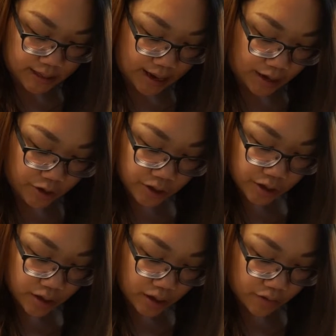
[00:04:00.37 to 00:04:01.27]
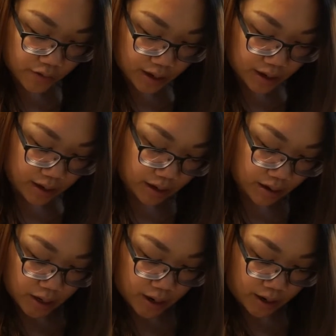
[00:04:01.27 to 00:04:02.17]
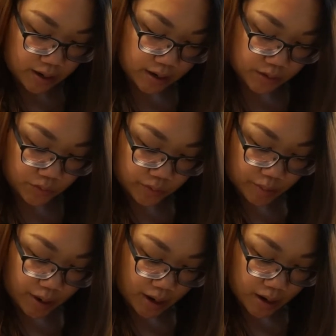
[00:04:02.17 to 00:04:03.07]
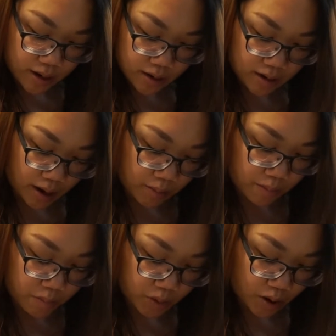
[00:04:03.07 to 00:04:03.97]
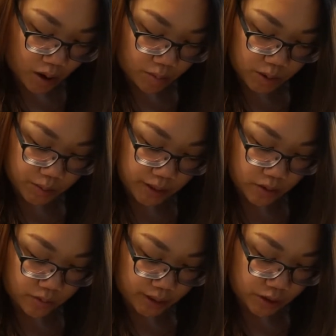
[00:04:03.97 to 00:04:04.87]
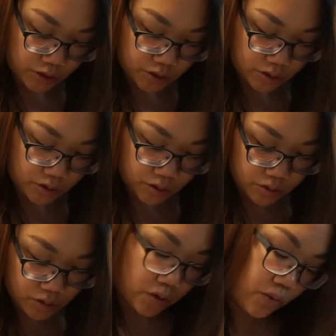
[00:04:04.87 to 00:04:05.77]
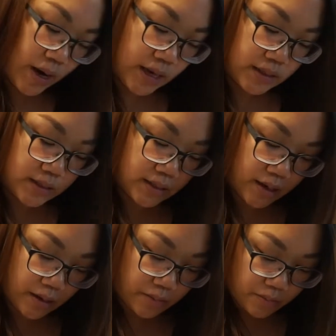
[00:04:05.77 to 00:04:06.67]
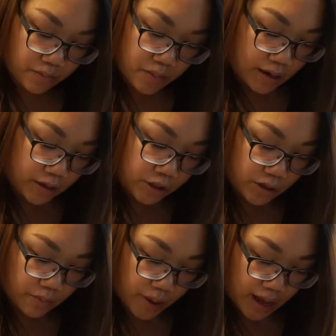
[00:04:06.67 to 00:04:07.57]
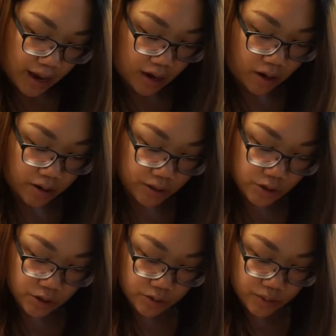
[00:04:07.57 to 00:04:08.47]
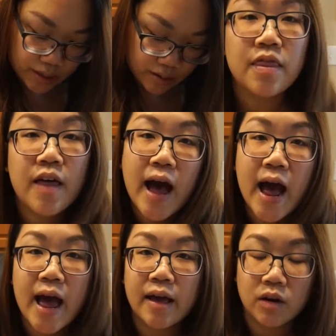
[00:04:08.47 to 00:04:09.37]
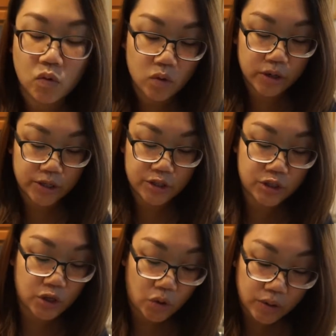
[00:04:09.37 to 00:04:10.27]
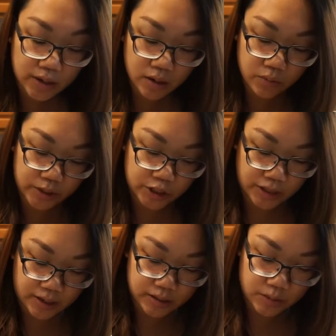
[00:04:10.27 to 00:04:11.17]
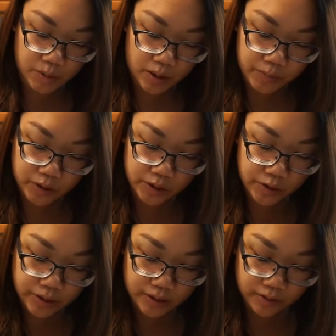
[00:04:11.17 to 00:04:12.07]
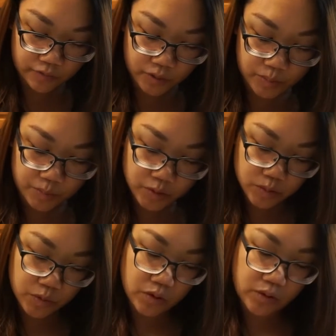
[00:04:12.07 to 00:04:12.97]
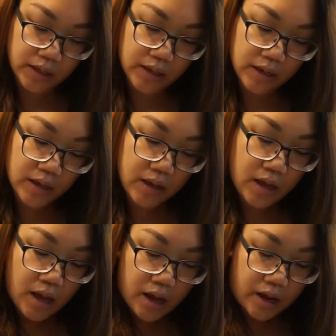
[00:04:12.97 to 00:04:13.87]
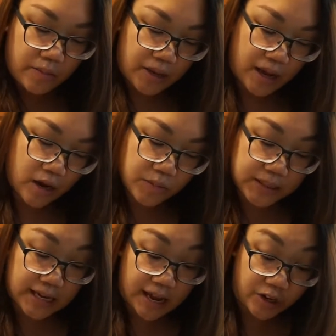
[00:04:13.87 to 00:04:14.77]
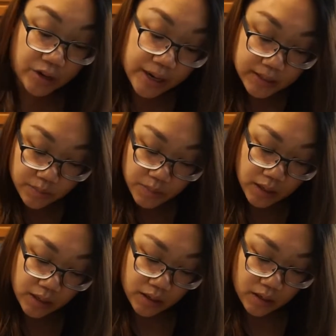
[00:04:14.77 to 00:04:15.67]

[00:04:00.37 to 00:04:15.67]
tender of a cut as ribeye, I'm probably going to grate some Asian pear into it, that or soda, which I think is a popular ingredient for people's bulgogi. It helps tenderize the meat.